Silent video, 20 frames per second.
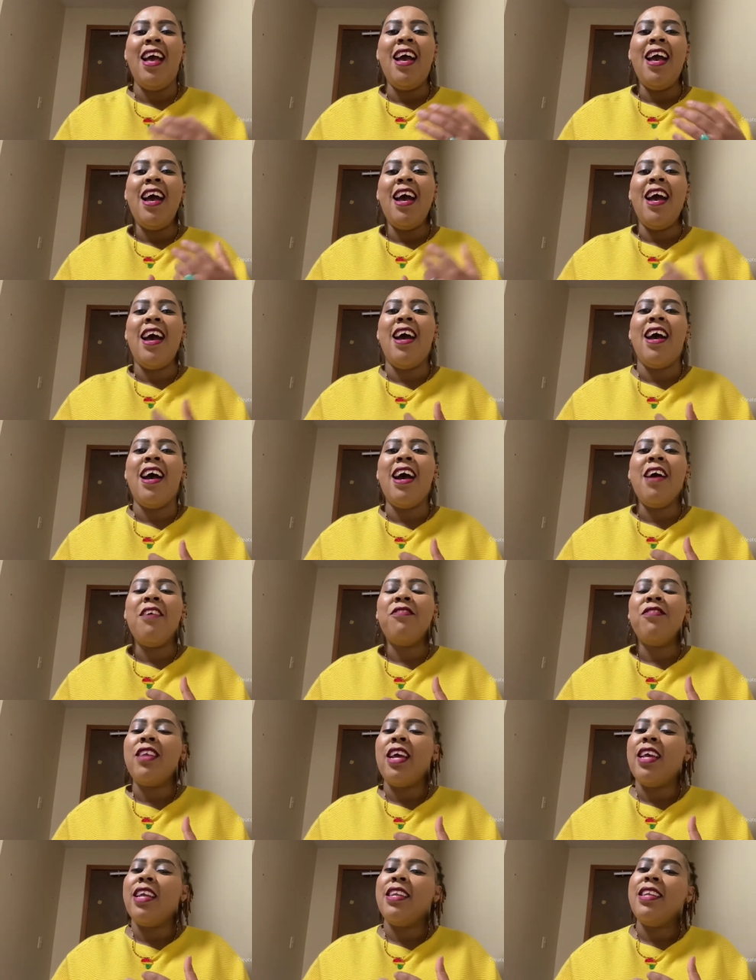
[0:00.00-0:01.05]

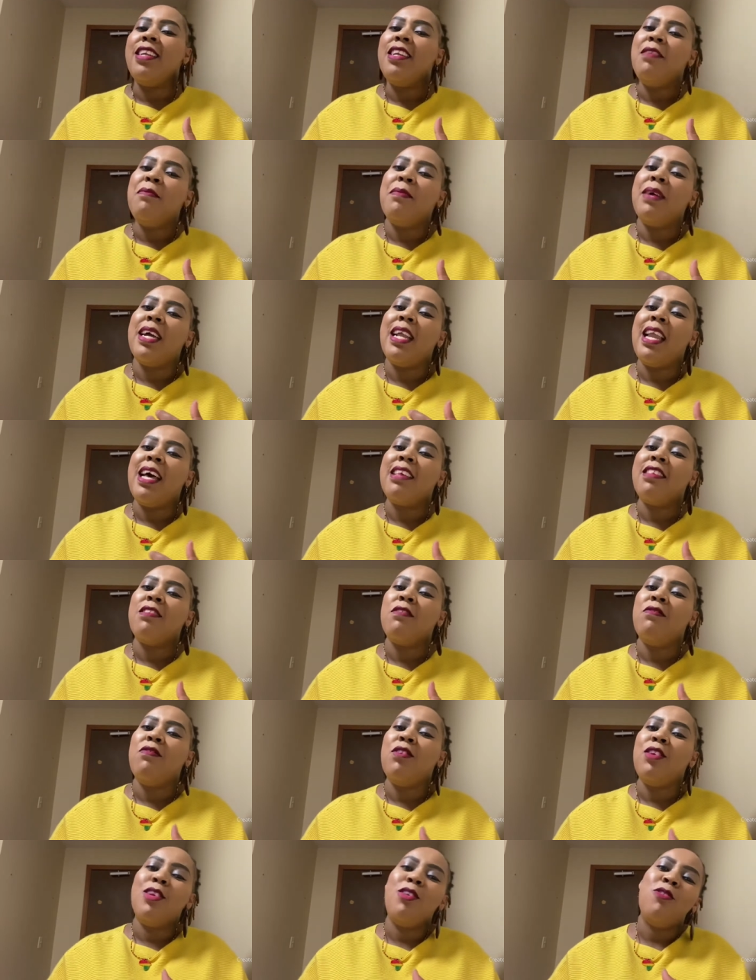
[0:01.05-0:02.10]
After I did my last
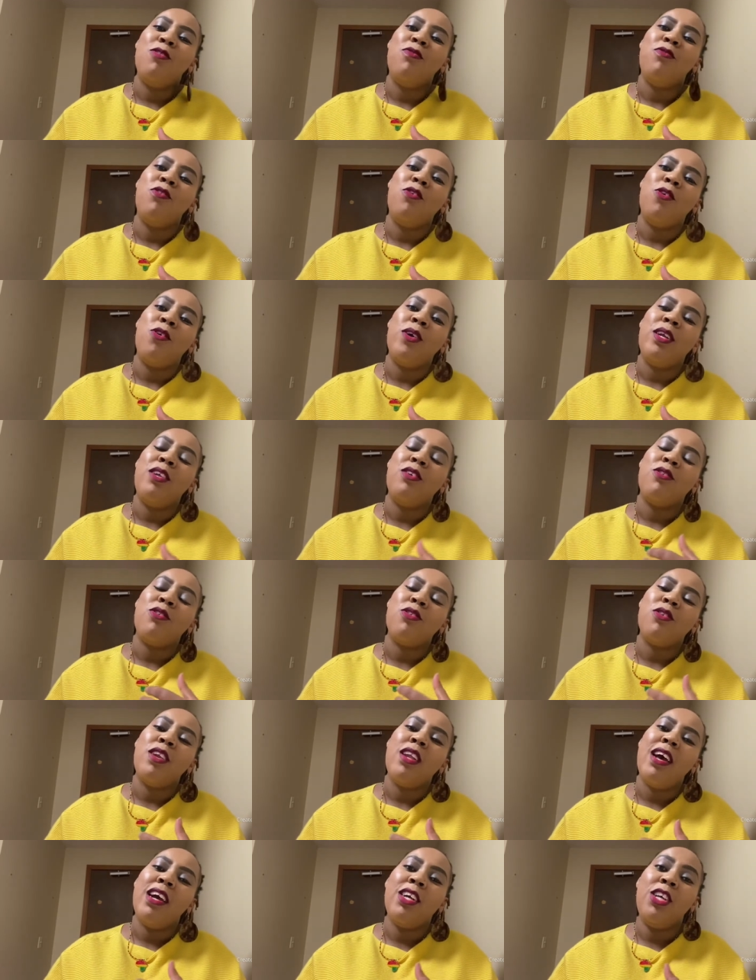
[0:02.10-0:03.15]
video for
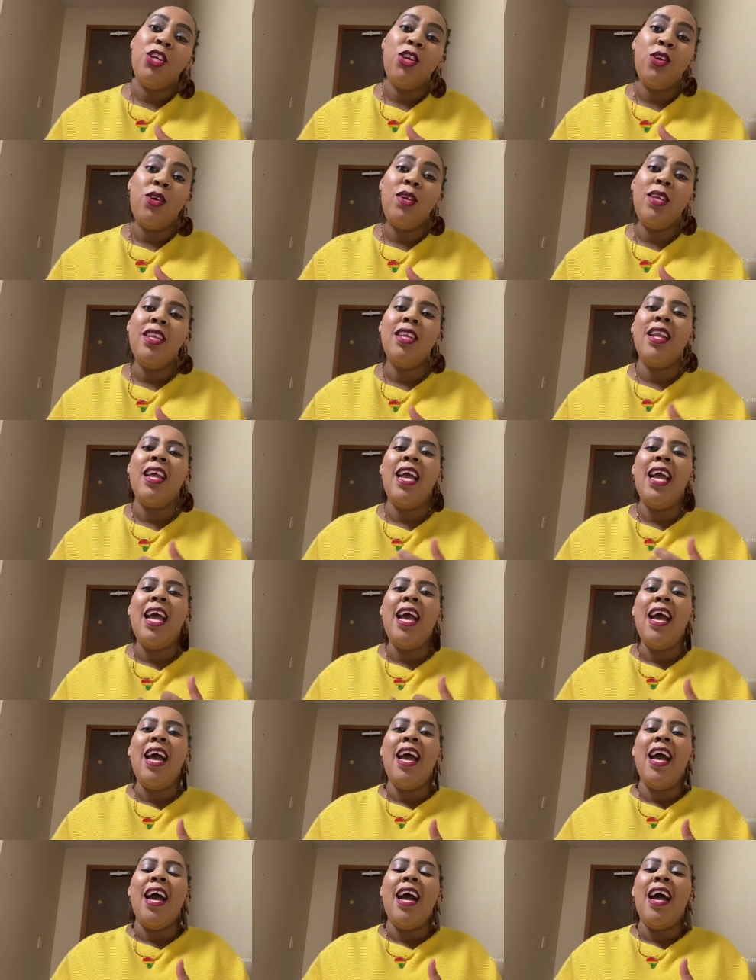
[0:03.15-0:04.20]
introduction,
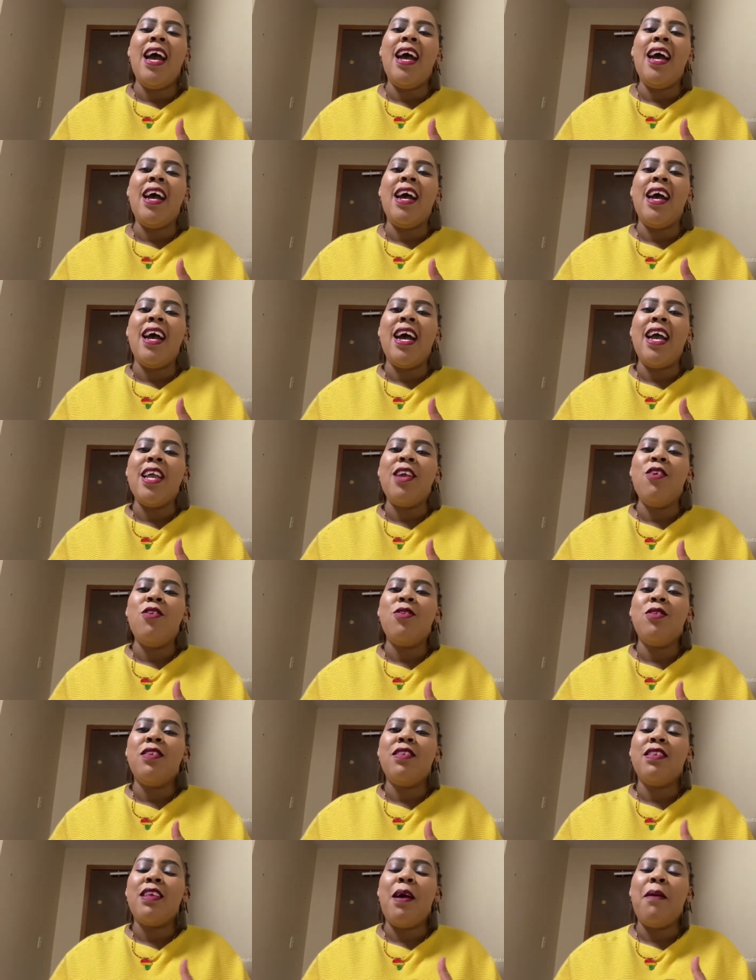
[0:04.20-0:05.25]
I got
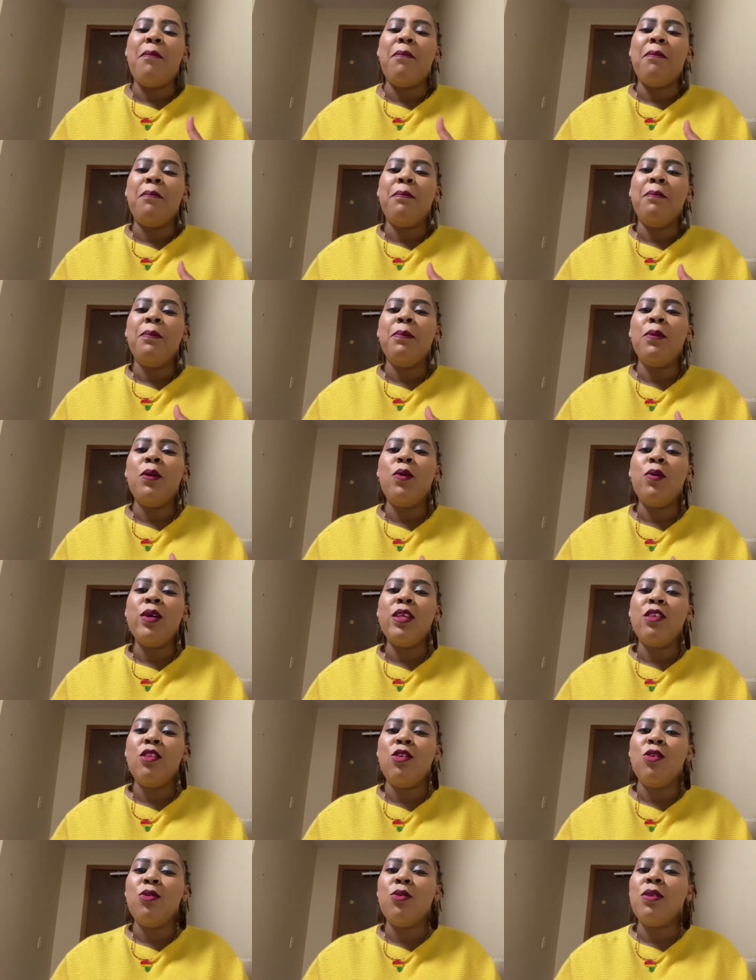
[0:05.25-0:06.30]
some
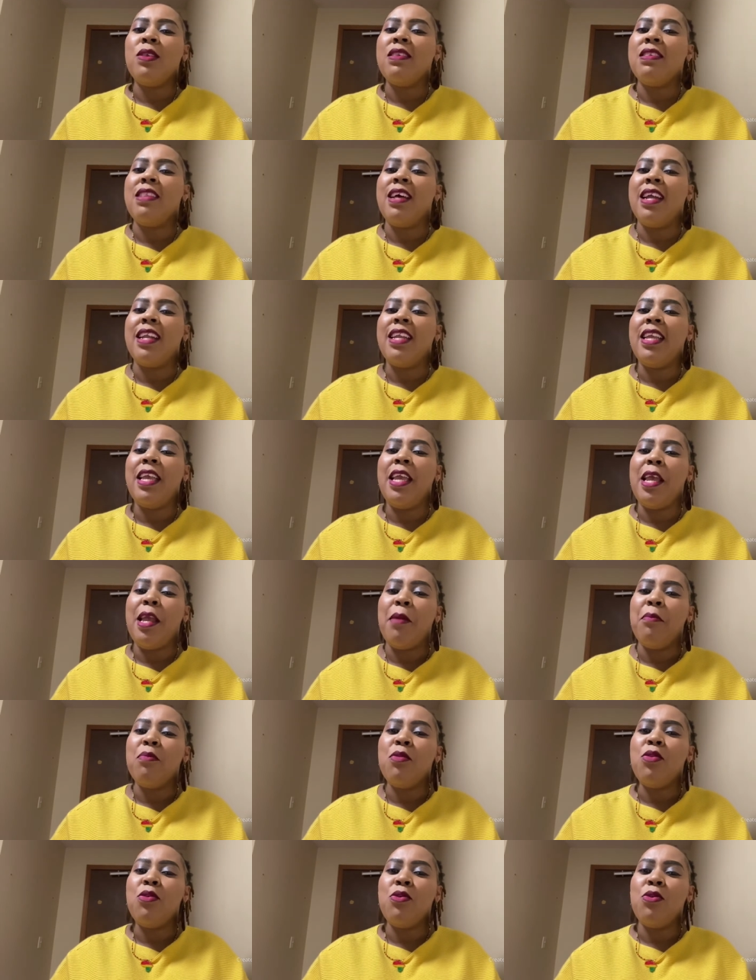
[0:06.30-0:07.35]
questions that came
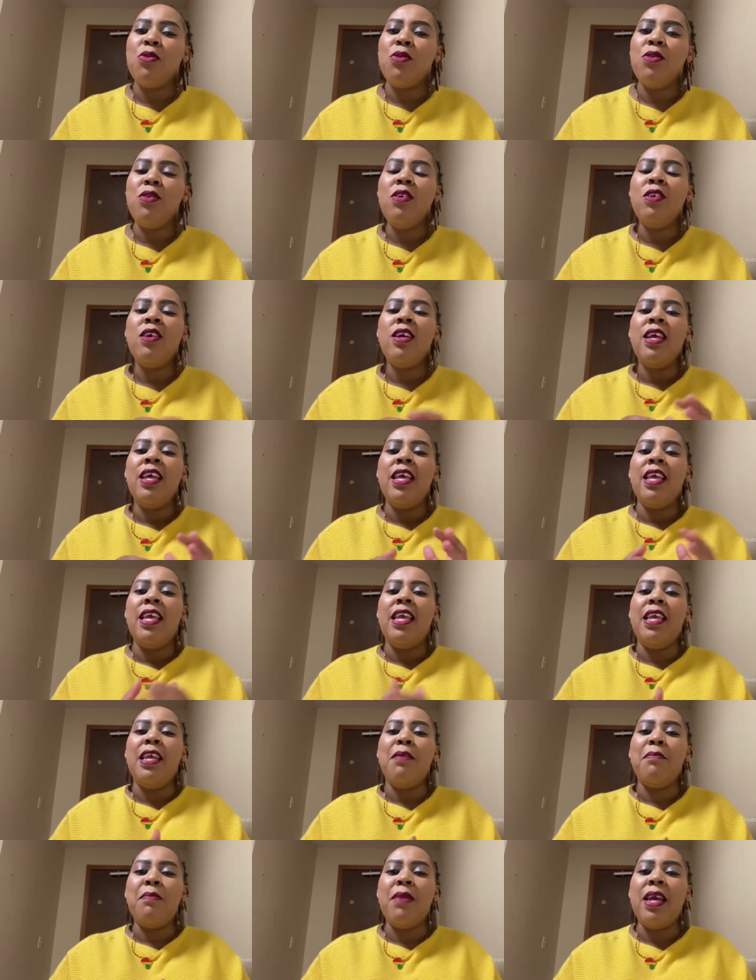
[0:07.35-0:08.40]
through
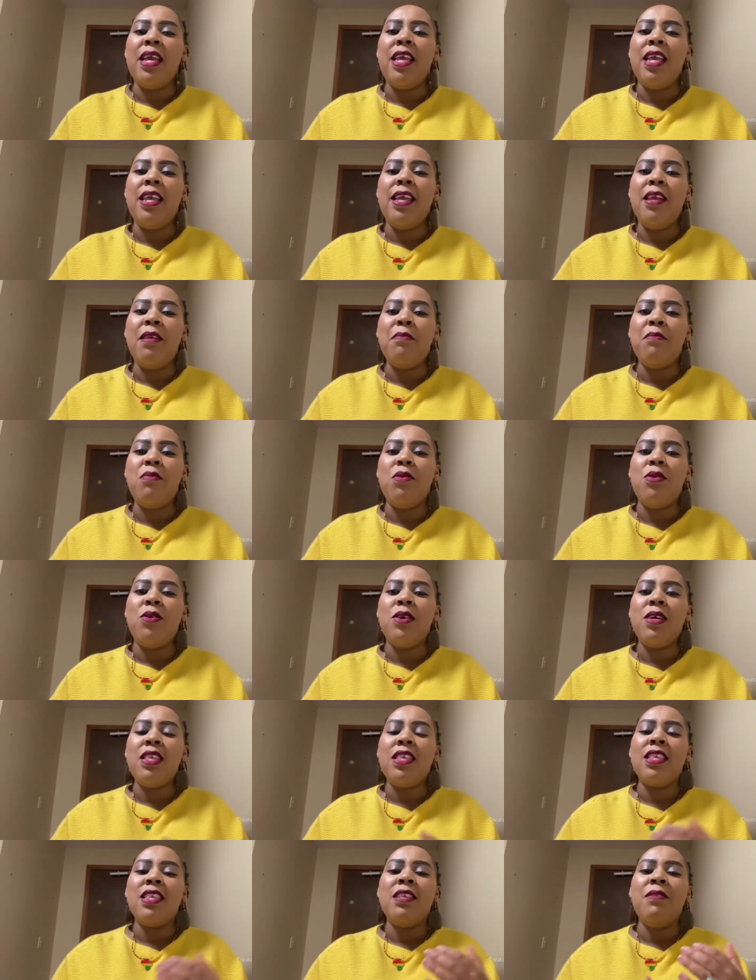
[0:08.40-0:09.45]
in my
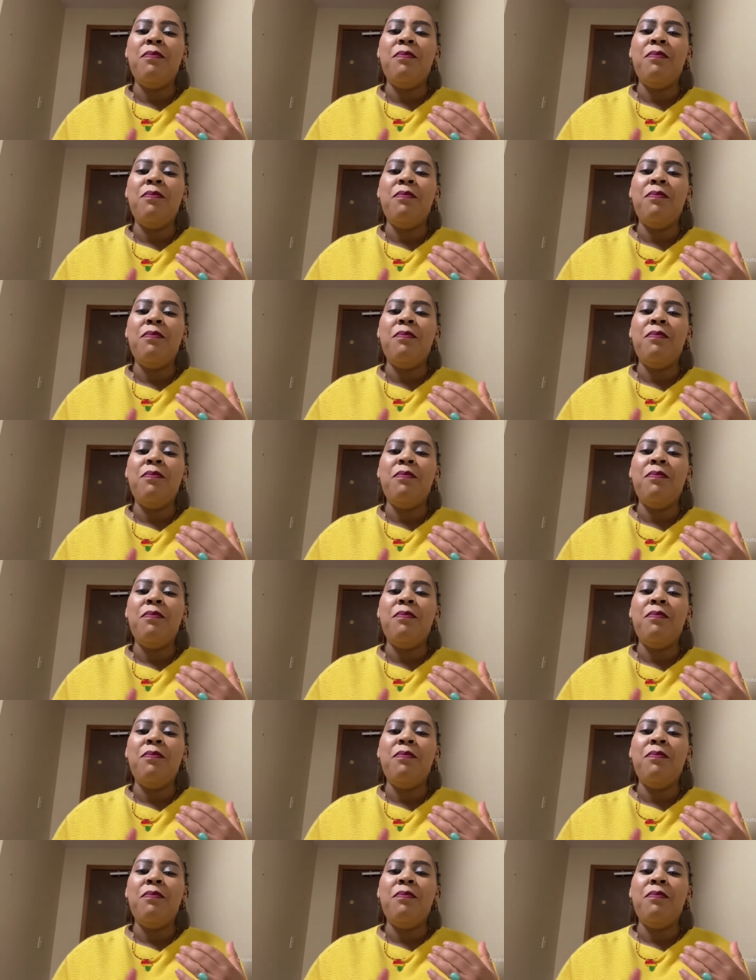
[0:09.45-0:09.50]
inbox.